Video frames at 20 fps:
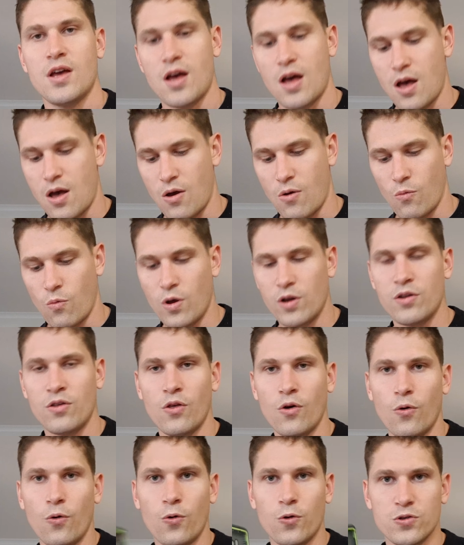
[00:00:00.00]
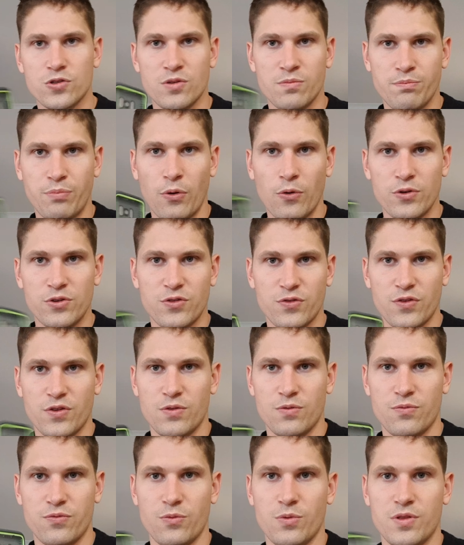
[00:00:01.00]
one of the awesome points
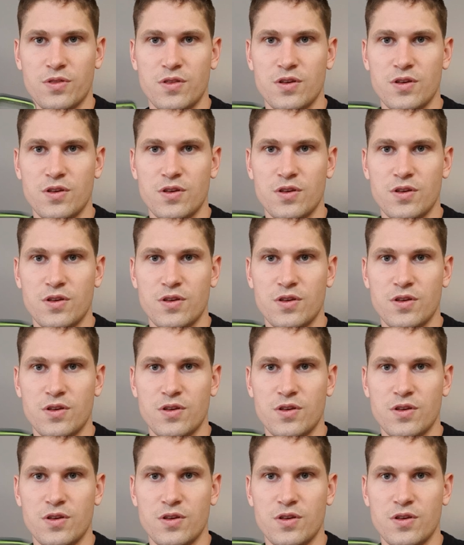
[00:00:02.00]
with